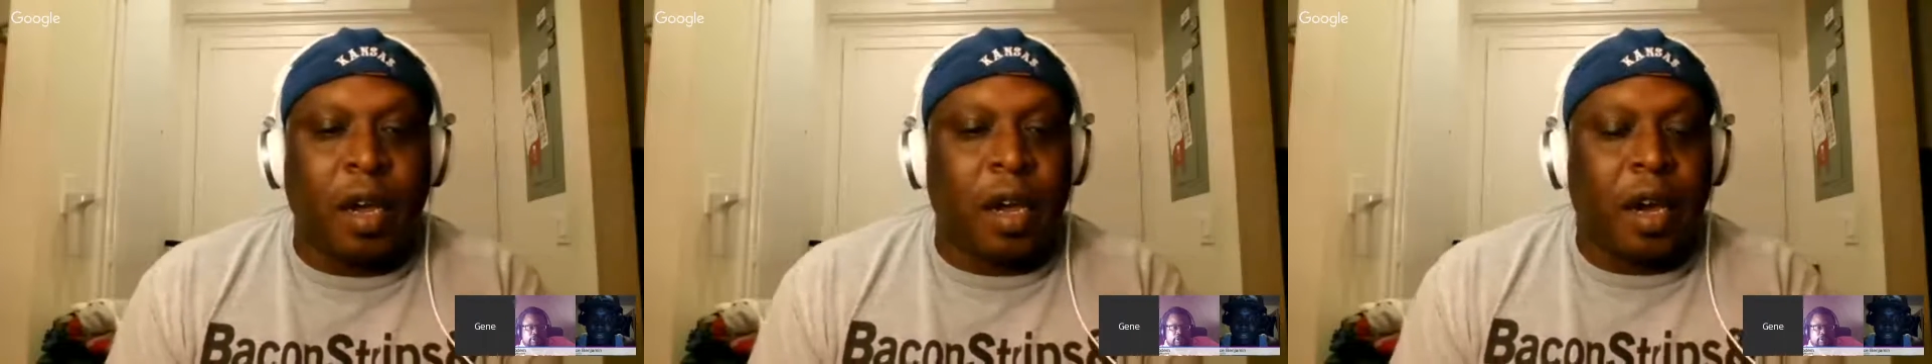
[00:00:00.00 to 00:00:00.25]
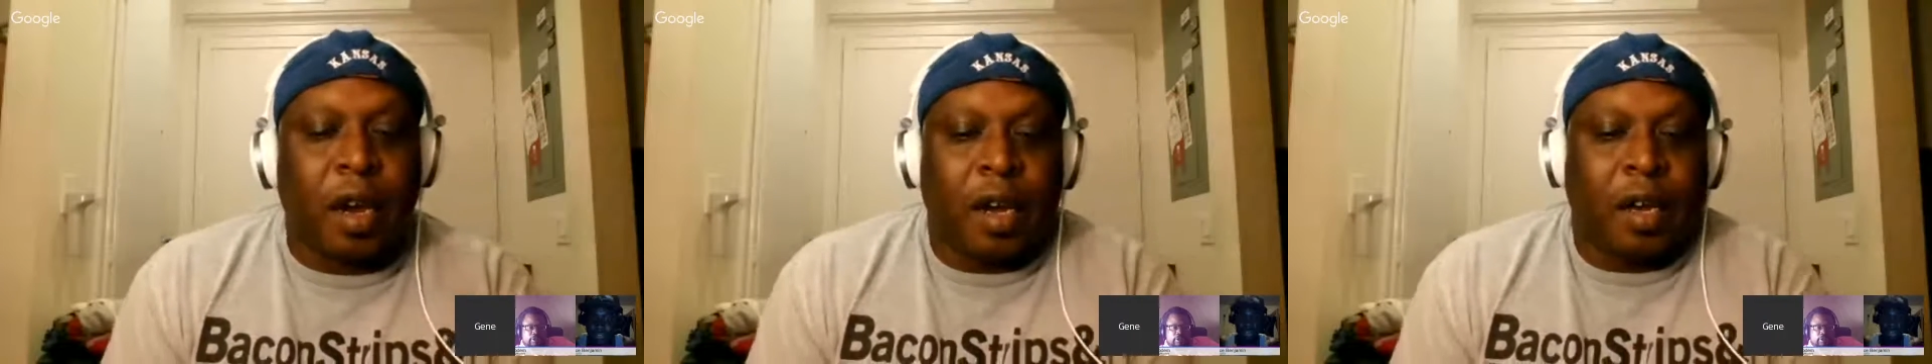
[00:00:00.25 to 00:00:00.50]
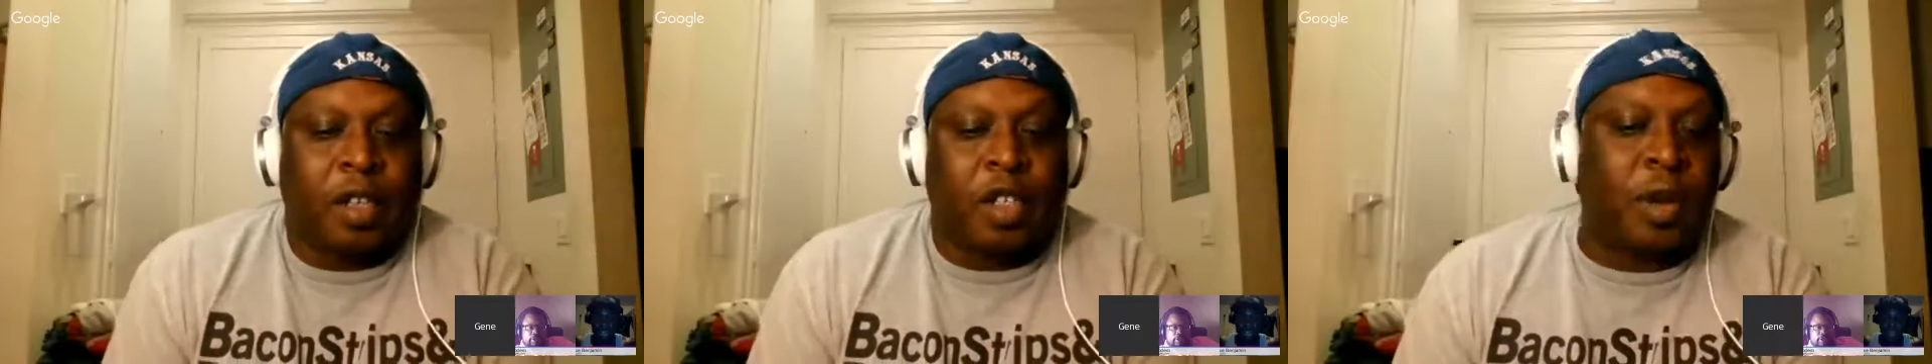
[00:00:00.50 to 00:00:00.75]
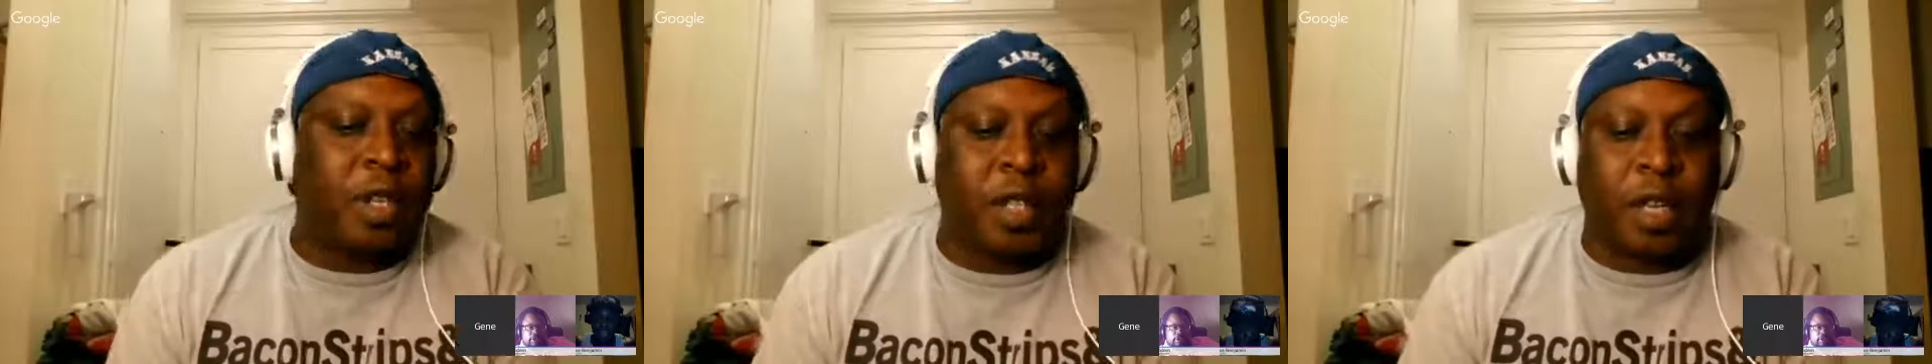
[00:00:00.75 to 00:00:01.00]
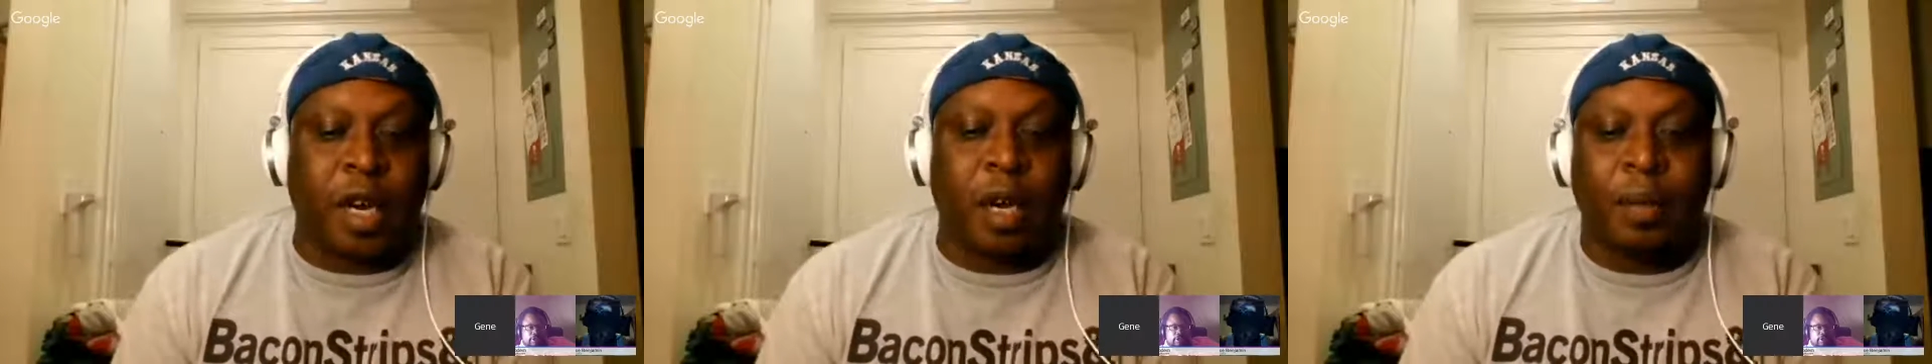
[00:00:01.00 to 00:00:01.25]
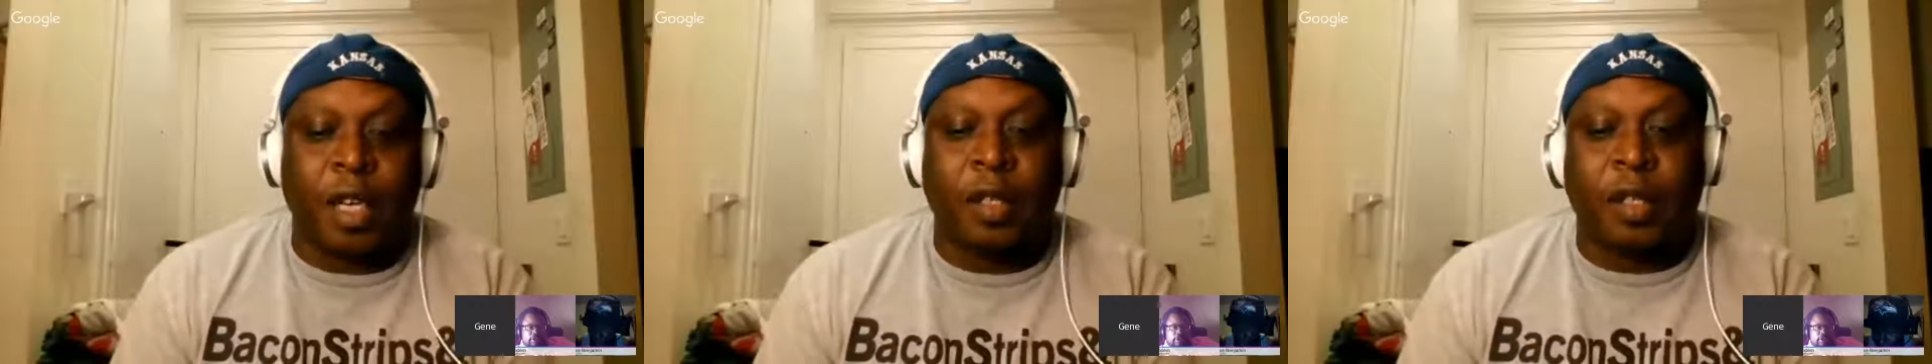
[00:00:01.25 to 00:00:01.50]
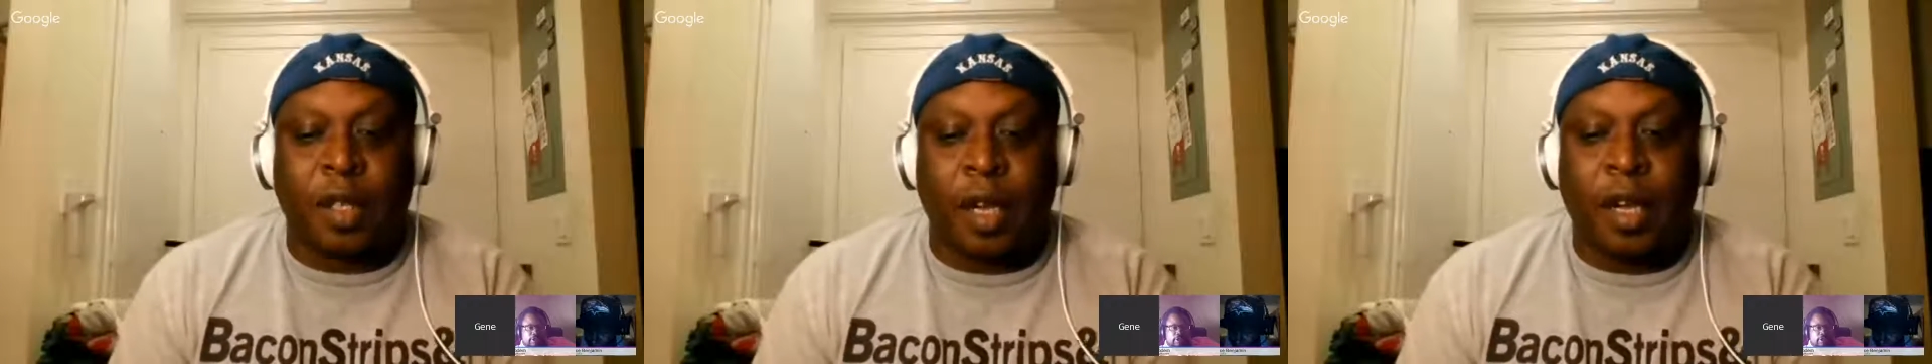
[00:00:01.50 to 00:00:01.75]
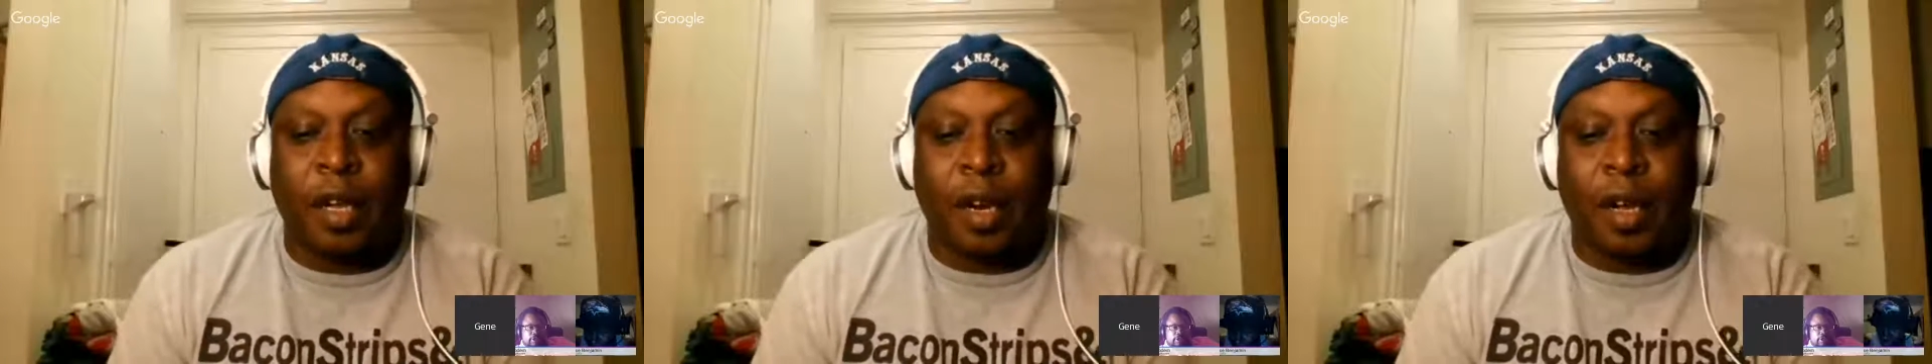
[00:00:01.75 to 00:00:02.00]
I enjoyed your comments,
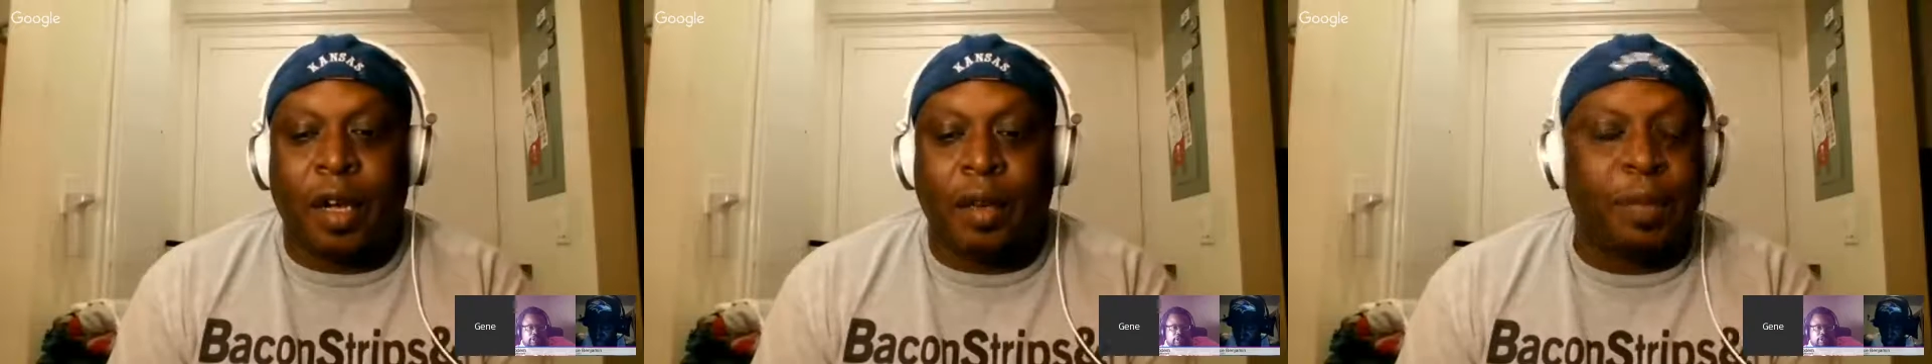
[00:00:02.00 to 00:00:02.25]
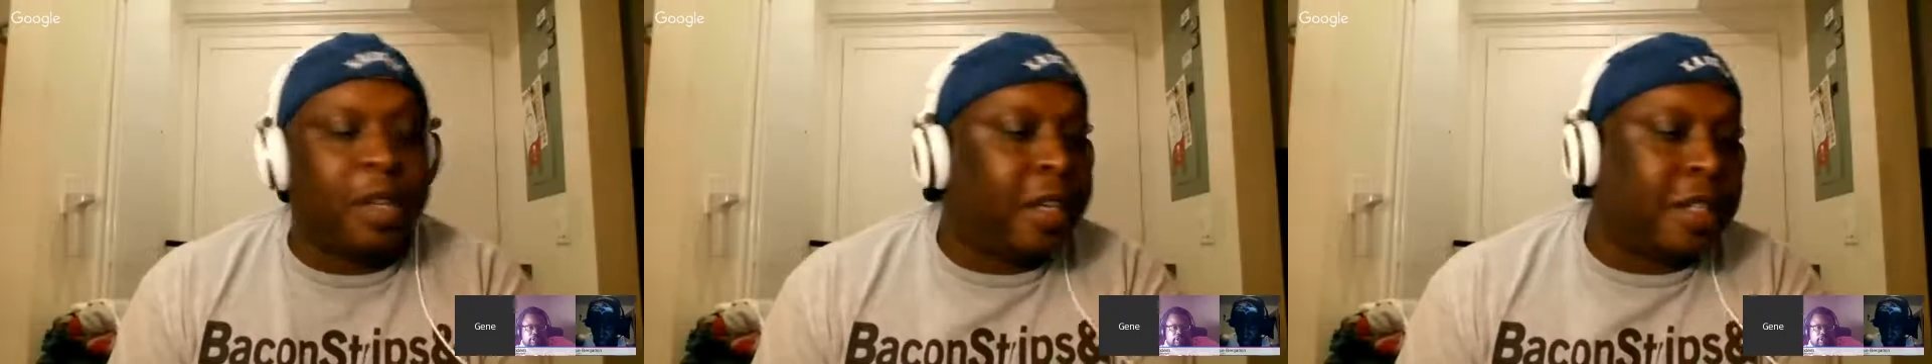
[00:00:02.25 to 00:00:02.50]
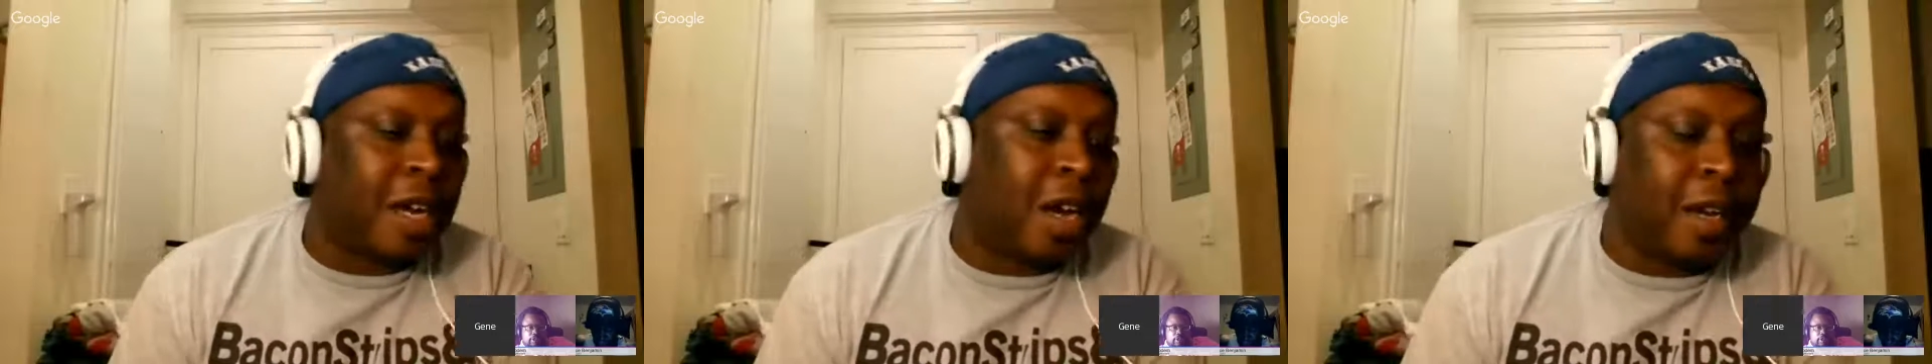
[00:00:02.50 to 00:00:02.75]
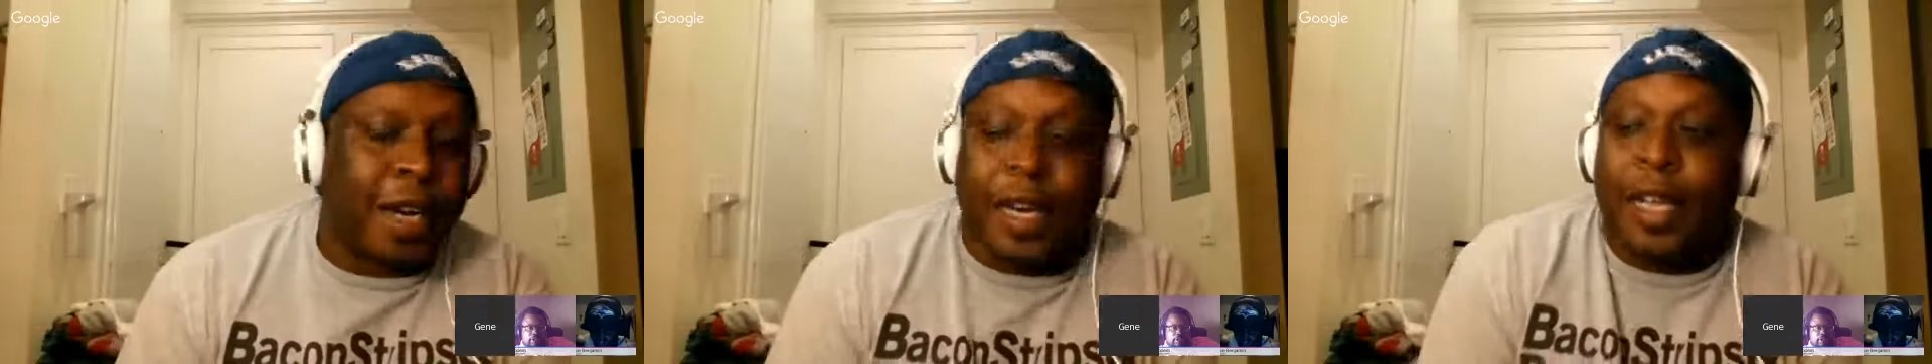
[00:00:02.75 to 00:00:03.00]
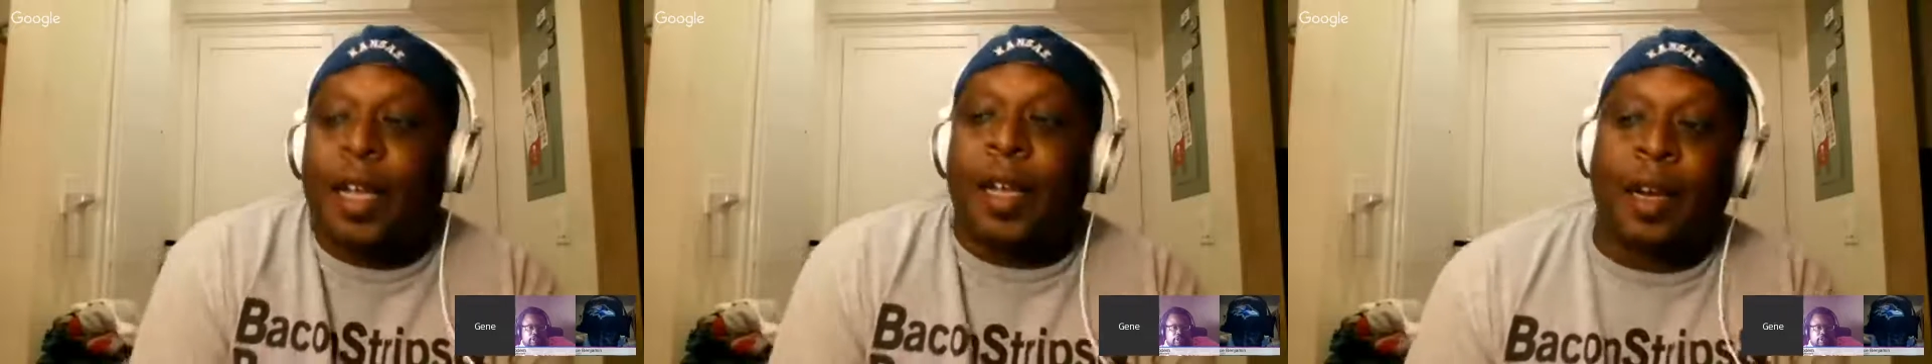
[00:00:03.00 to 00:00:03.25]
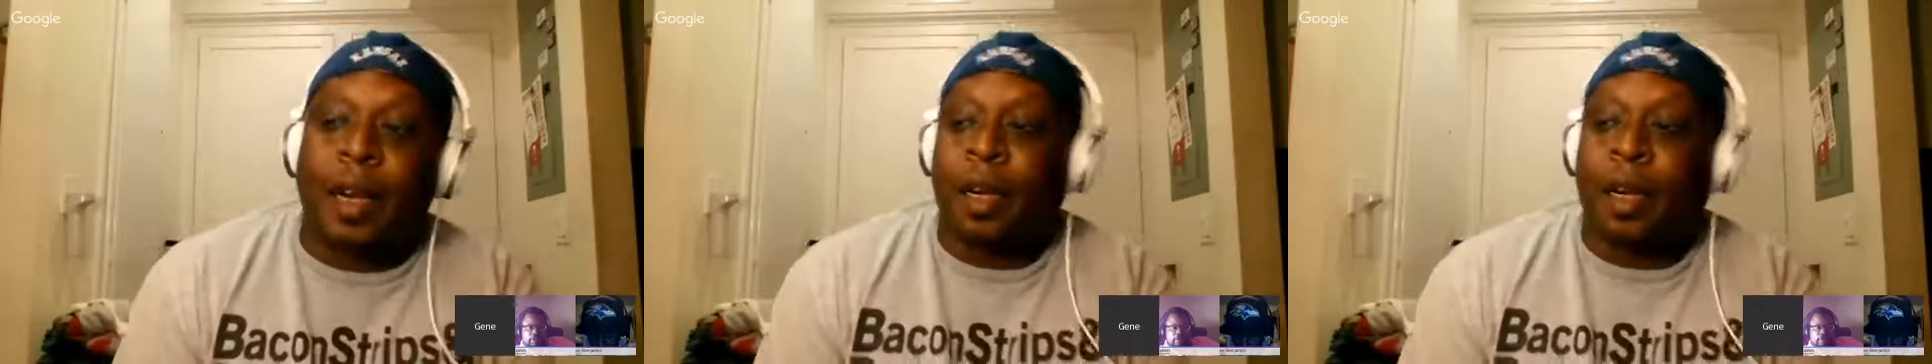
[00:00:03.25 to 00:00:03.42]
and please call in again.